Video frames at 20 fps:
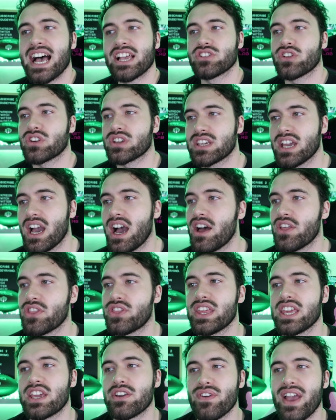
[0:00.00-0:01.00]
as I can't
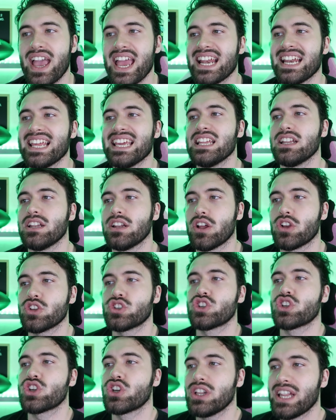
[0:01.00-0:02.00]
think of any
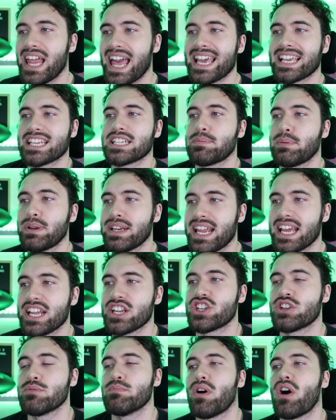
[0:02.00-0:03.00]
logical
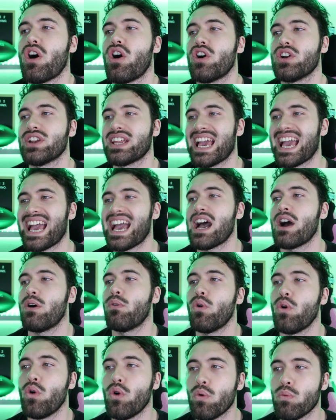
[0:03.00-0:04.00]
explanation behind
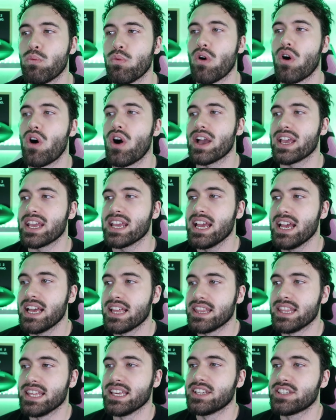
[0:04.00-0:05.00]
how or why
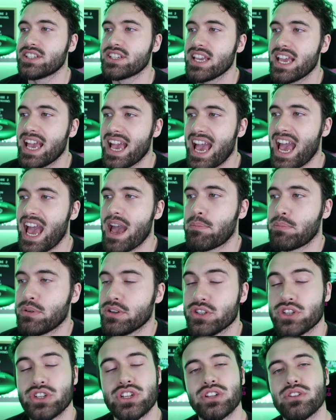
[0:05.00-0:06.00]
this
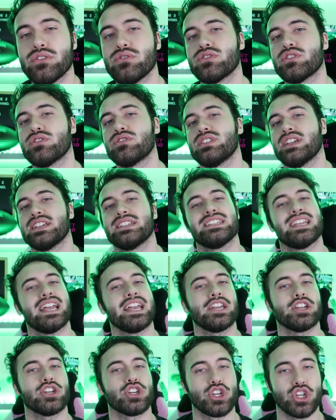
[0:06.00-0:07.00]
happened. She also says
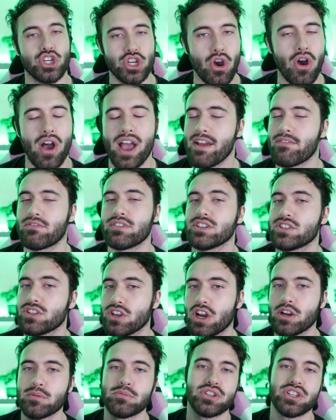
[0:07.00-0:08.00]
take a shot every
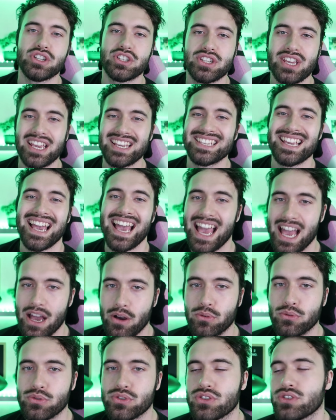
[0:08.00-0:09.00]
time she says
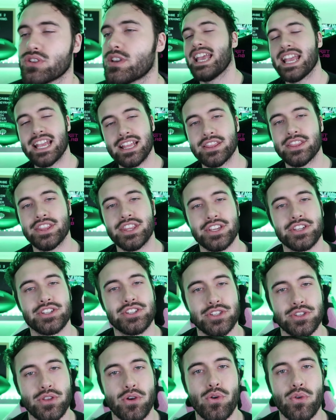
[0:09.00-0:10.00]
house in this
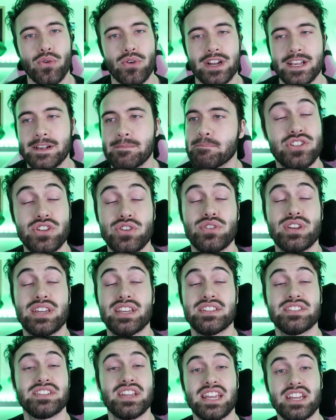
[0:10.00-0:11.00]
story. So you
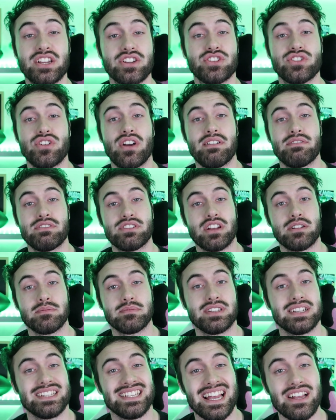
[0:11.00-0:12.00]
can take a shot every time
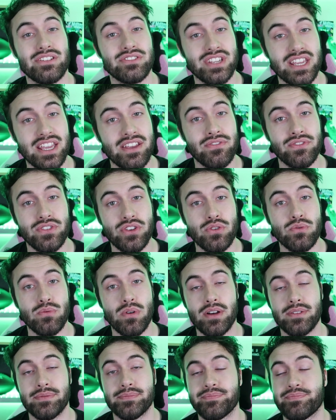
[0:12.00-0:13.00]
she says house if you
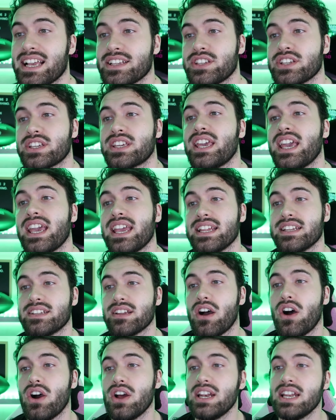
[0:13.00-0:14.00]
want. As a kid,
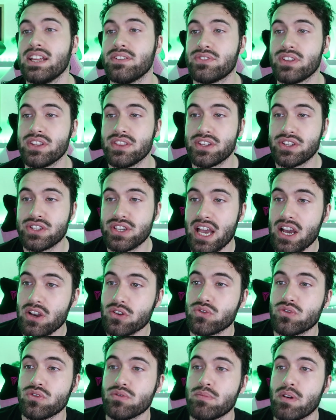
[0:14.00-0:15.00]
I lived in this
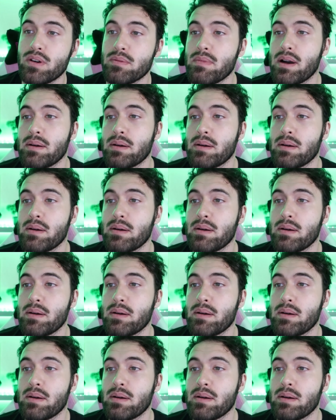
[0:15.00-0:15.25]
house with my